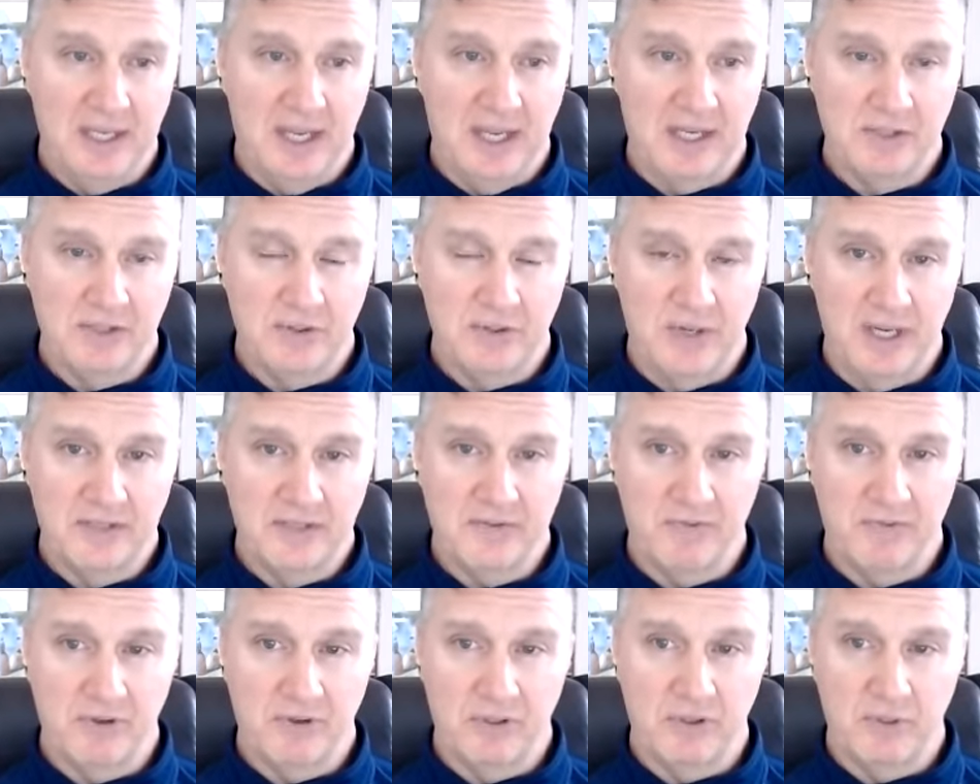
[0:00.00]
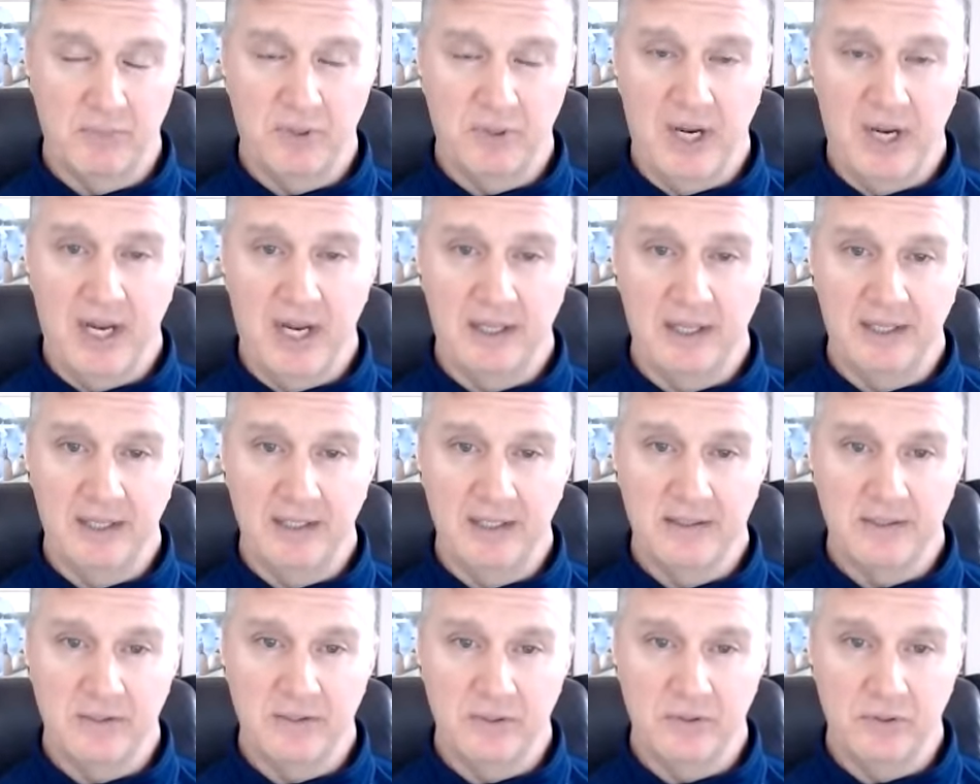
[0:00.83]
I transferred to Bradley
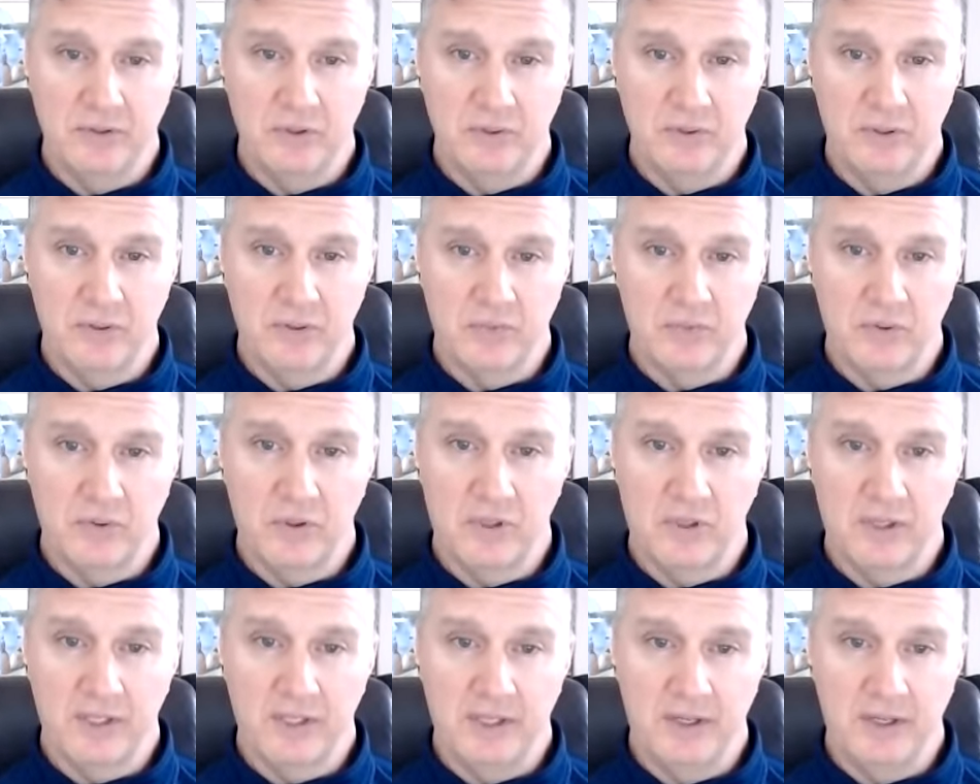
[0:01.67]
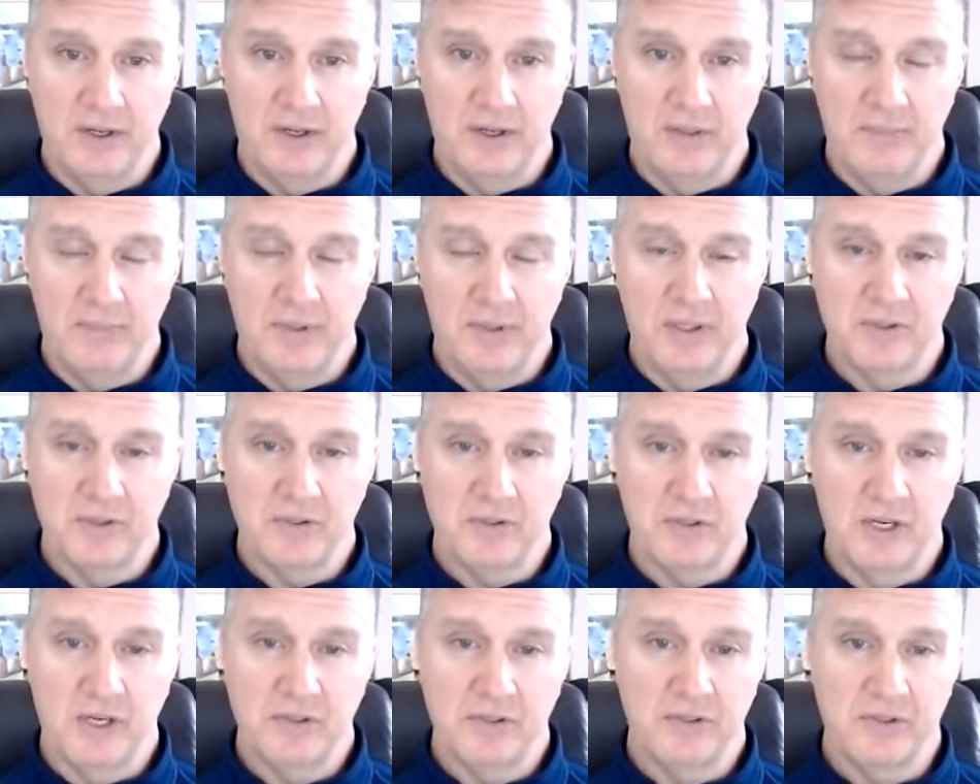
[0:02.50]
to enroll in their
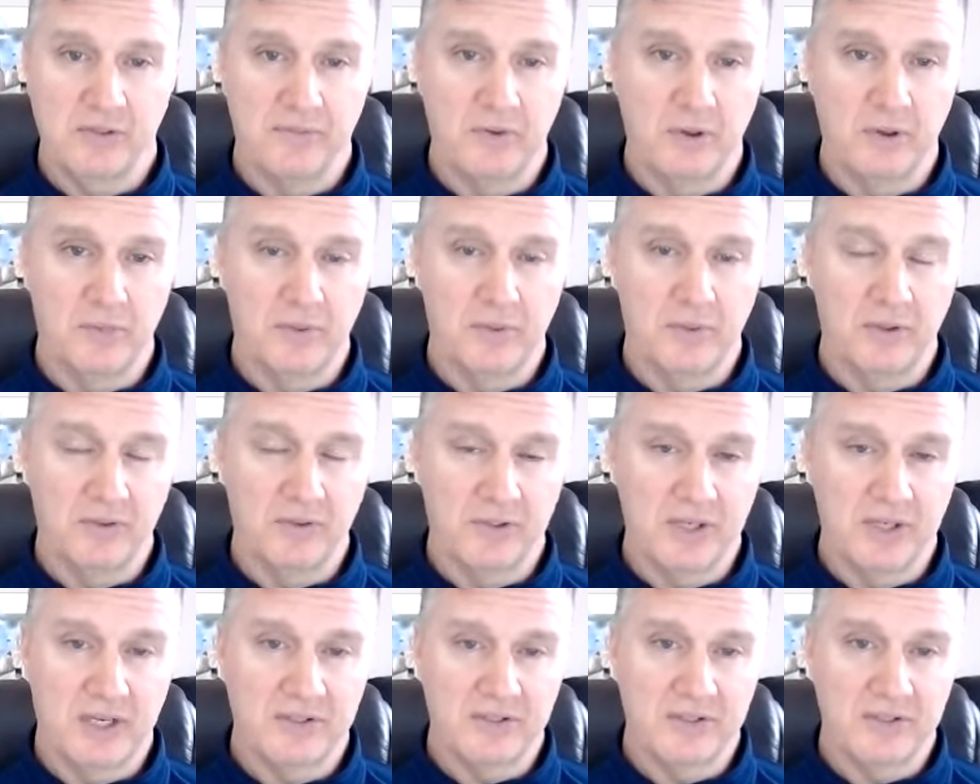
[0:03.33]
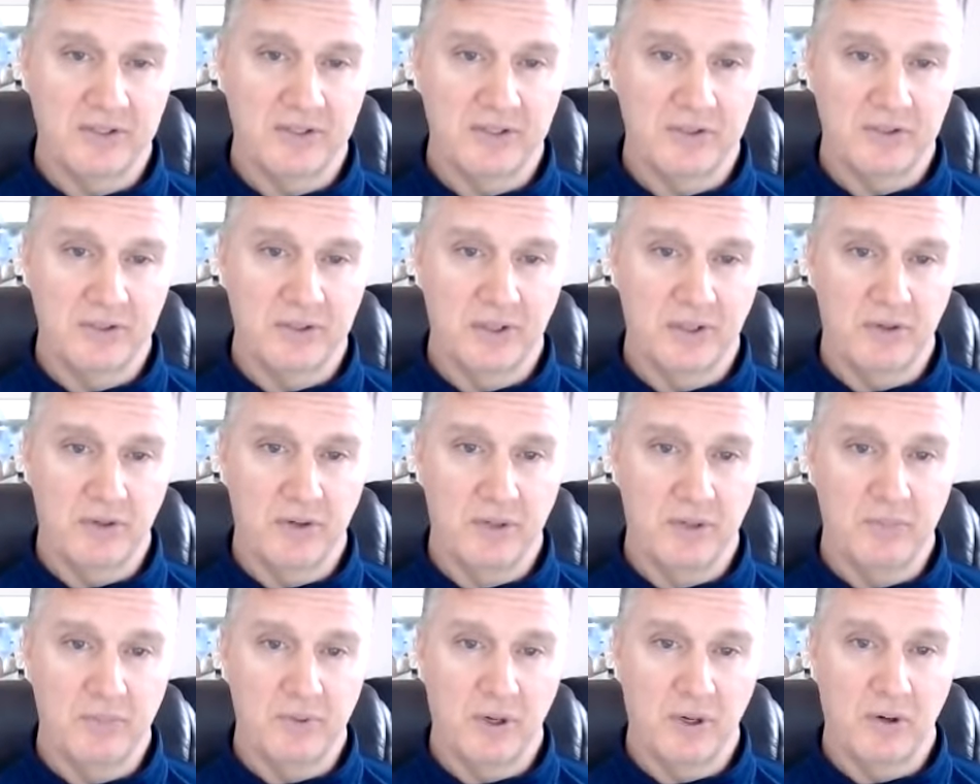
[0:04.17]
Administration of Criminal Justice
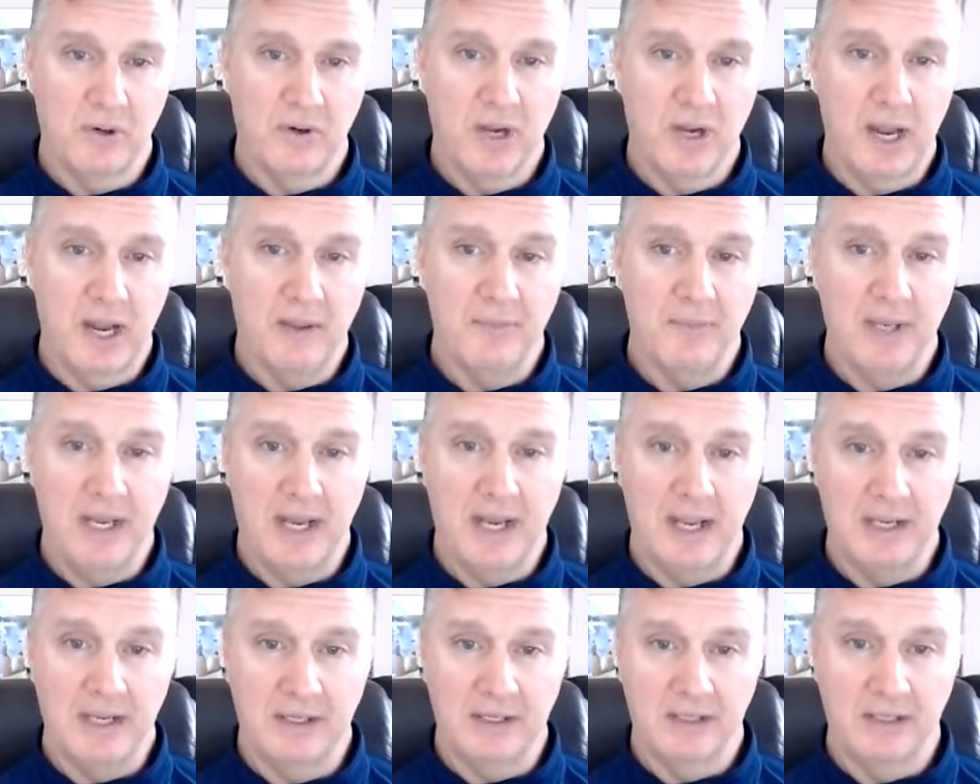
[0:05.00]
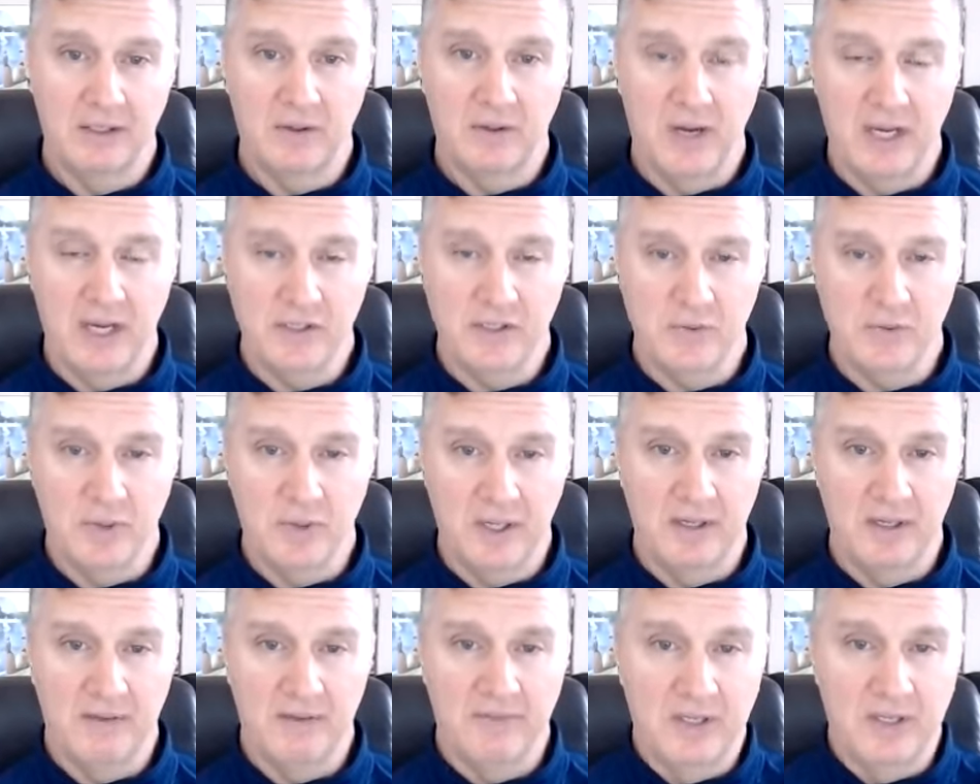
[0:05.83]
degree program, and I
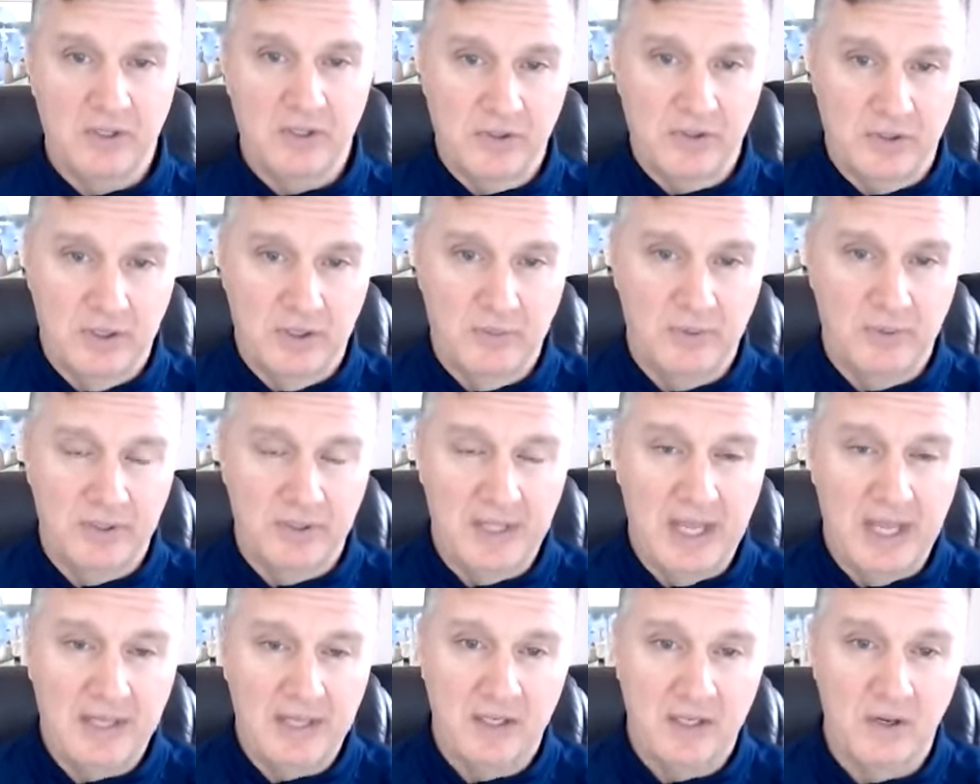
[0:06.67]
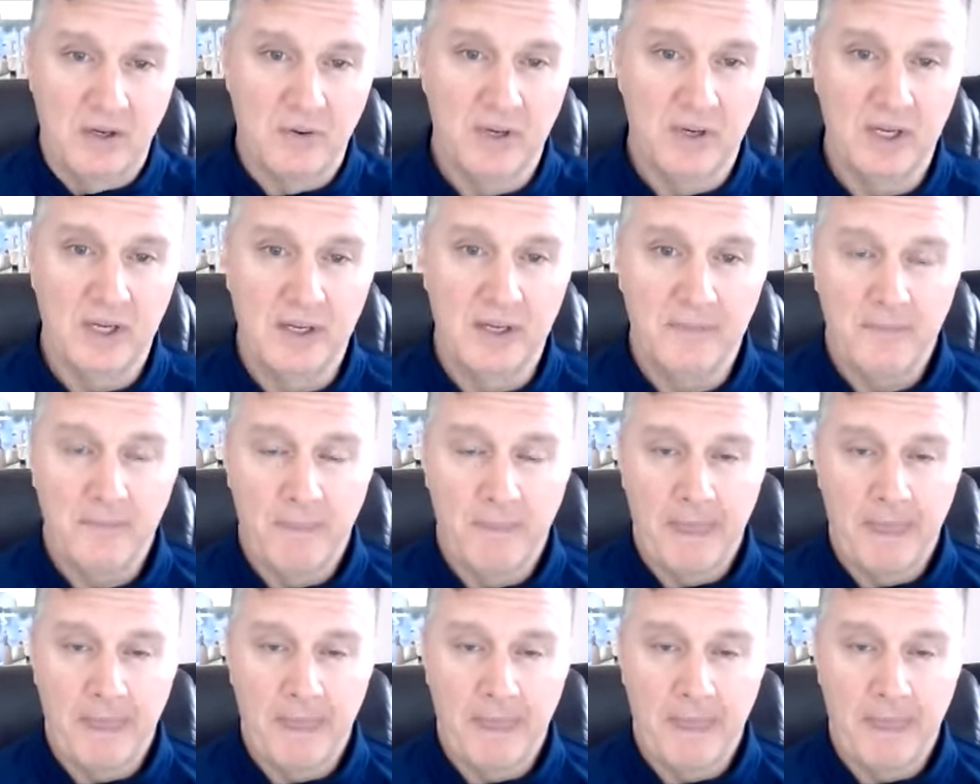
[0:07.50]
graduated eventually with that degree.